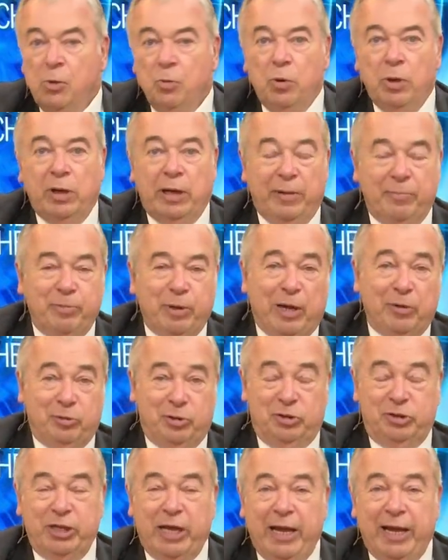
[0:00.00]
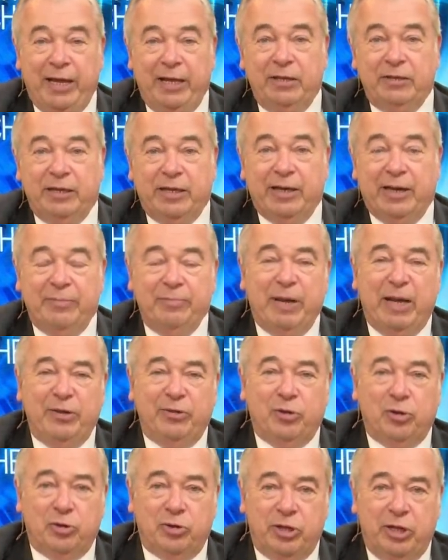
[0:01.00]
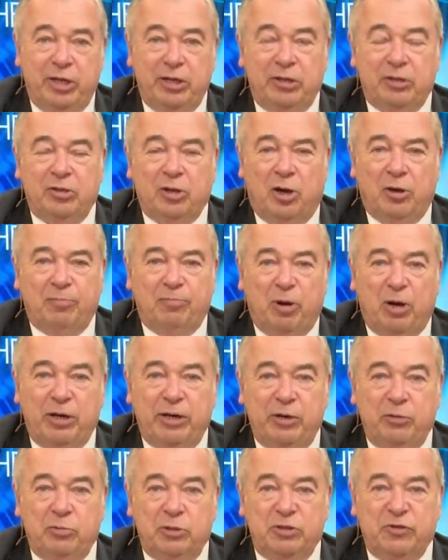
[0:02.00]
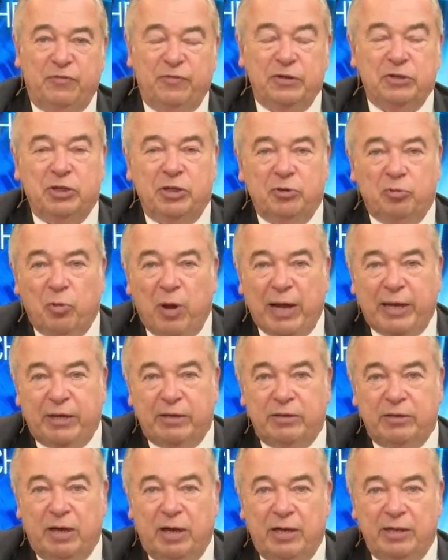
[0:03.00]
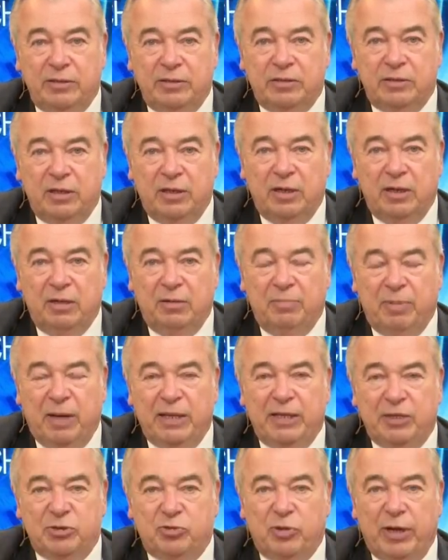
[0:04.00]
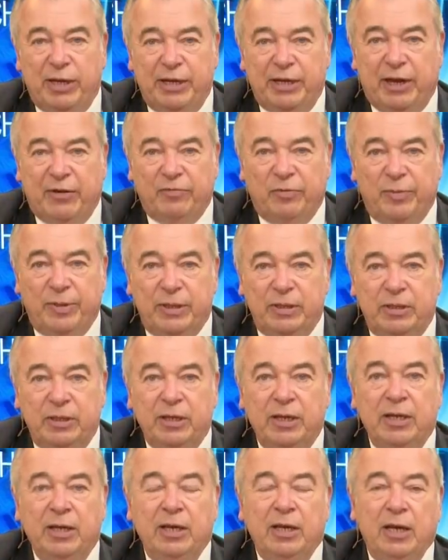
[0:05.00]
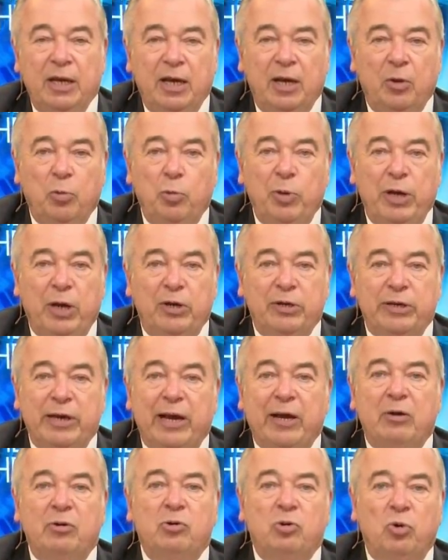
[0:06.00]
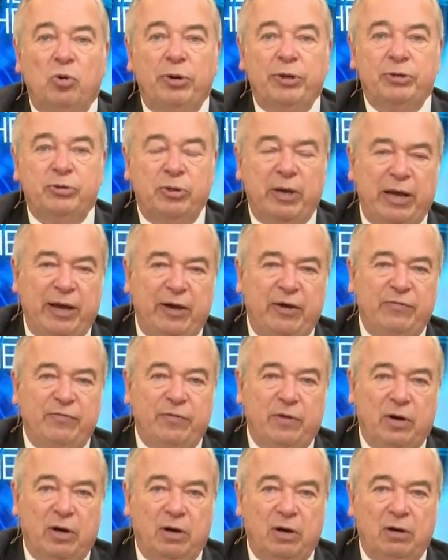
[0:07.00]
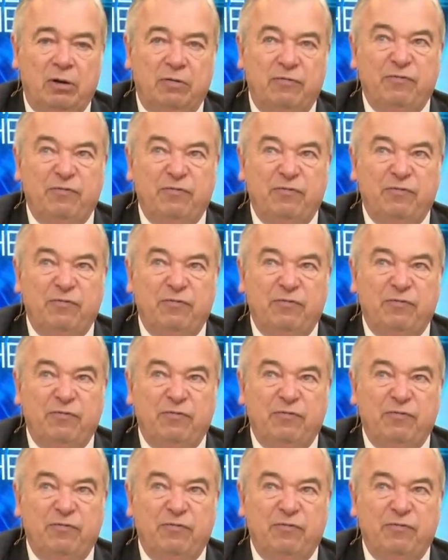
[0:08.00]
Well, I'm proud to say that on May 13th, our party was officially recognized uh, by the Israeli government uh, we are now going to have our